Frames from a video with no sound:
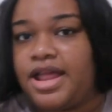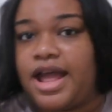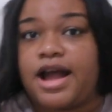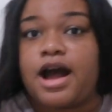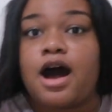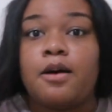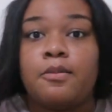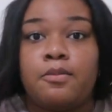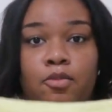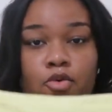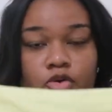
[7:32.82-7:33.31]
And I
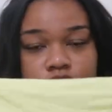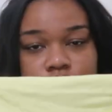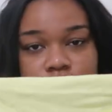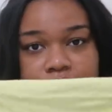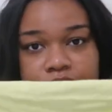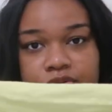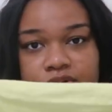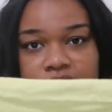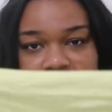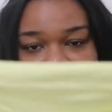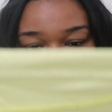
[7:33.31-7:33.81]
got
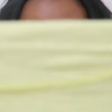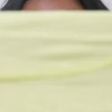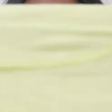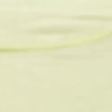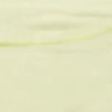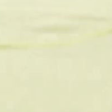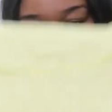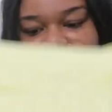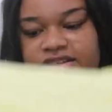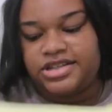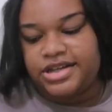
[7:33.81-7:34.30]
multiple colors
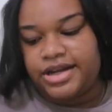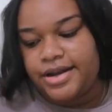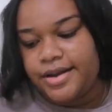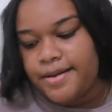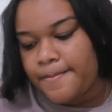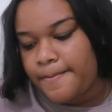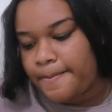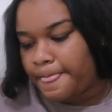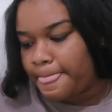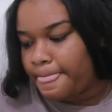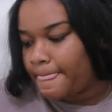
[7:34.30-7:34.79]
of this
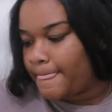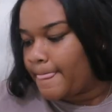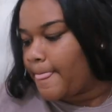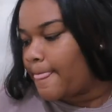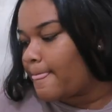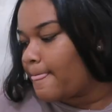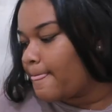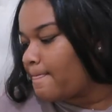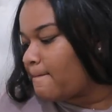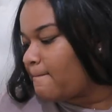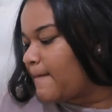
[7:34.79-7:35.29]
shirt.
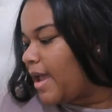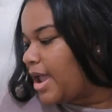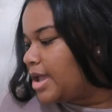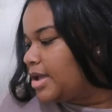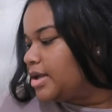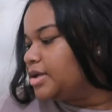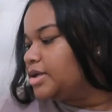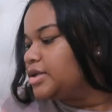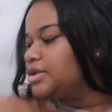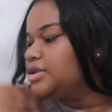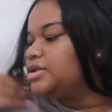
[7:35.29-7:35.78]

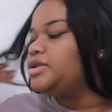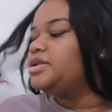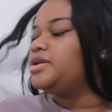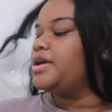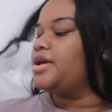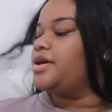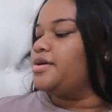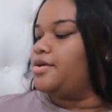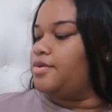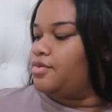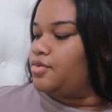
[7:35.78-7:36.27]

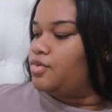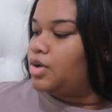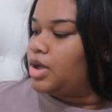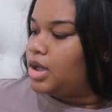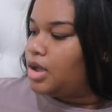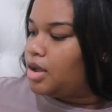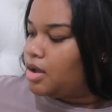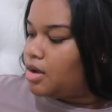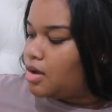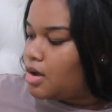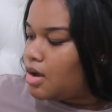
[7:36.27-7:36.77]
Two.
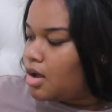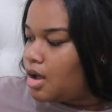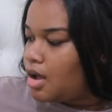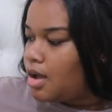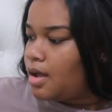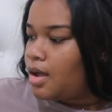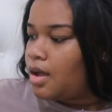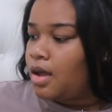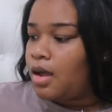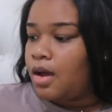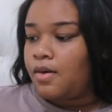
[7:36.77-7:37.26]

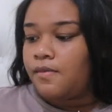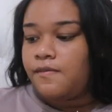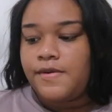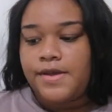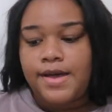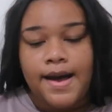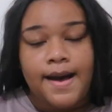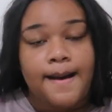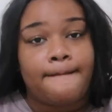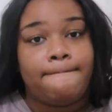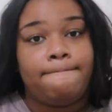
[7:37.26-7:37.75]
We
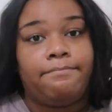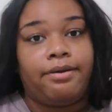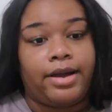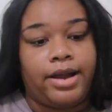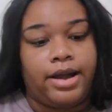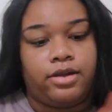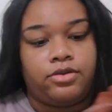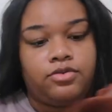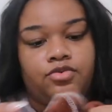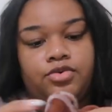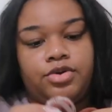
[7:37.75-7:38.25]
got a
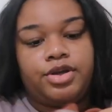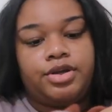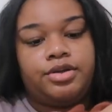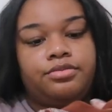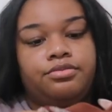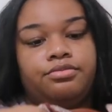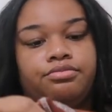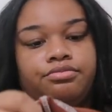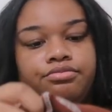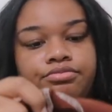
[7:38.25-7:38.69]
brown one.